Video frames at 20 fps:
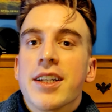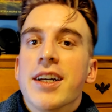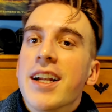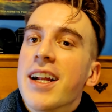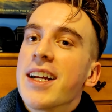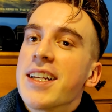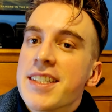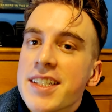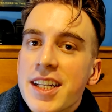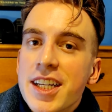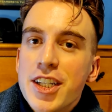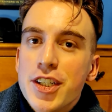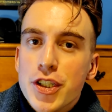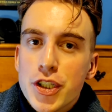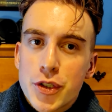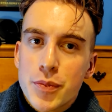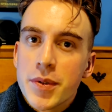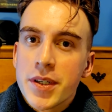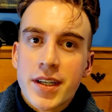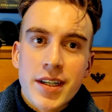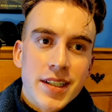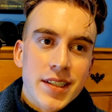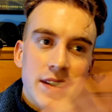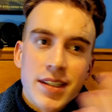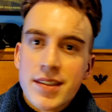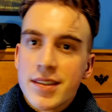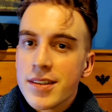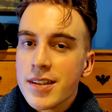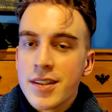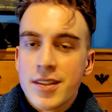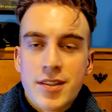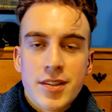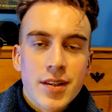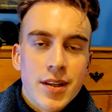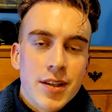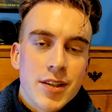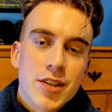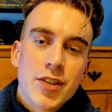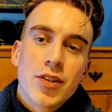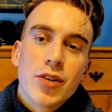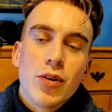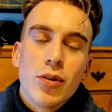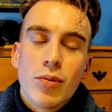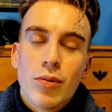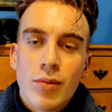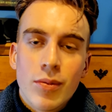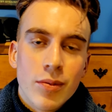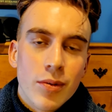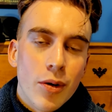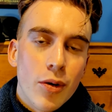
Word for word: could I say, just because it's it's it's so